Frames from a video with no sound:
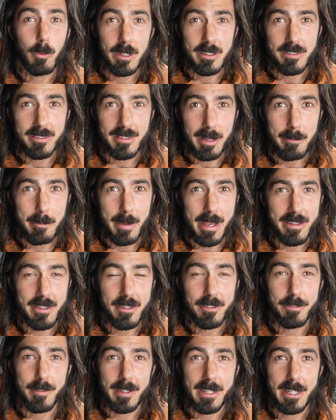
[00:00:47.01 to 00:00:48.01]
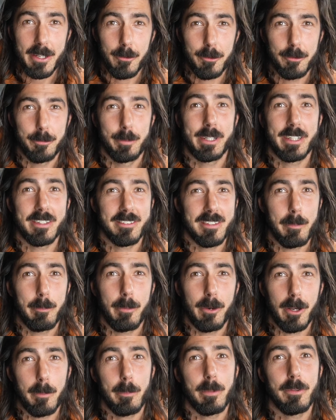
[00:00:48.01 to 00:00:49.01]
reason I made this video is because I
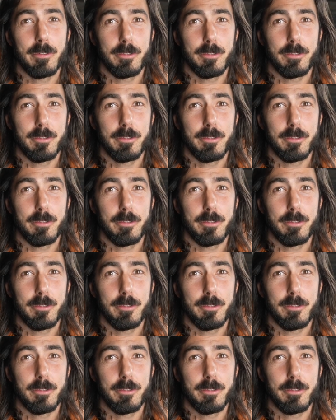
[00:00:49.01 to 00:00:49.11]
put up a